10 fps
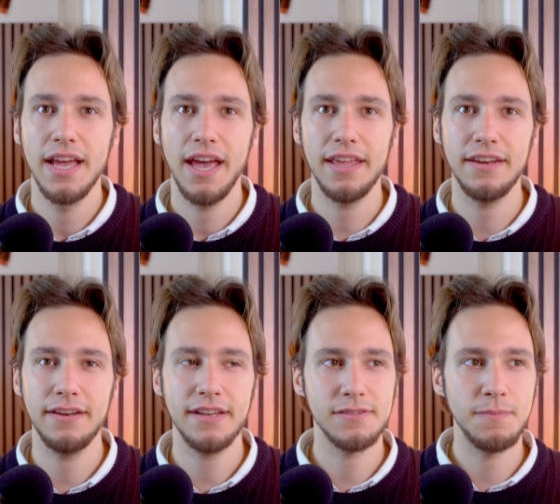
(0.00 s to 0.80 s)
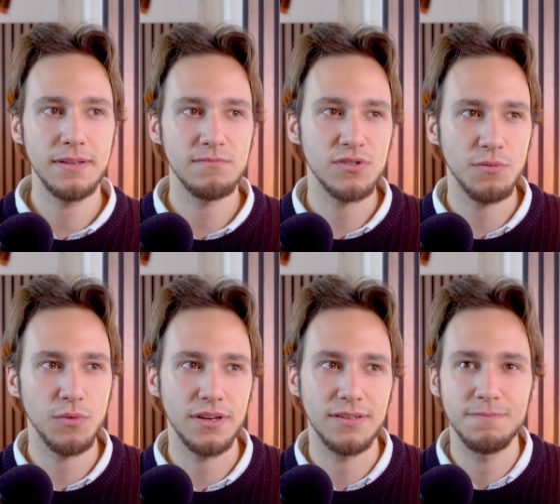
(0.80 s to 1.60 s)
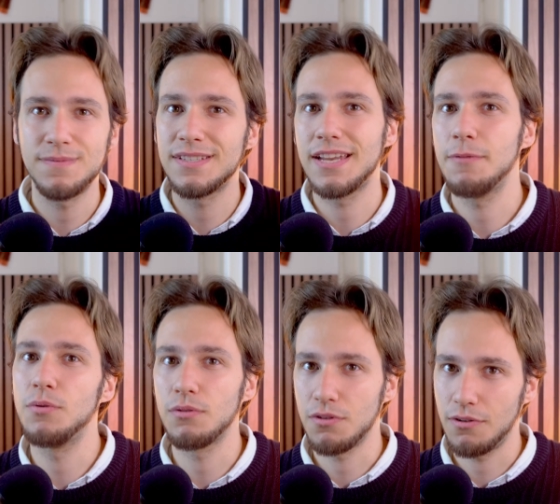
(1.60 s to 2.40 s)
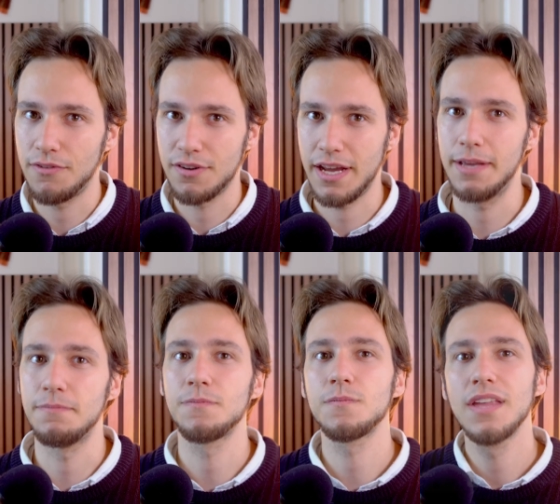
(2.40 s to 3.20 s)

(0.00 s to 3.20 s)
and it has been somewhat stable over time.